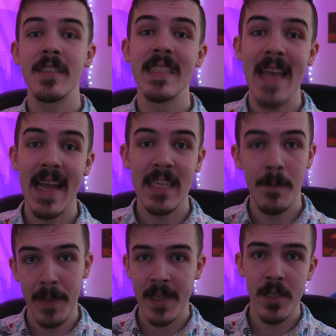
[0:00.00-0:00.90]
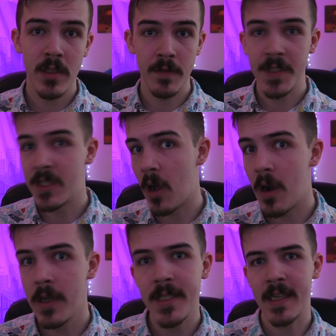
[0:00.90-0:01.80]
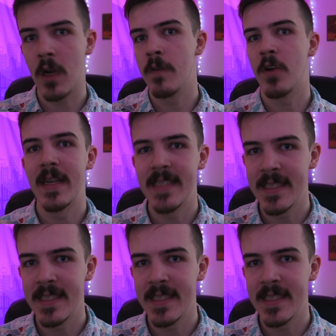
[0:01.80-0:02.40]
of stagnant pictures of stars like over at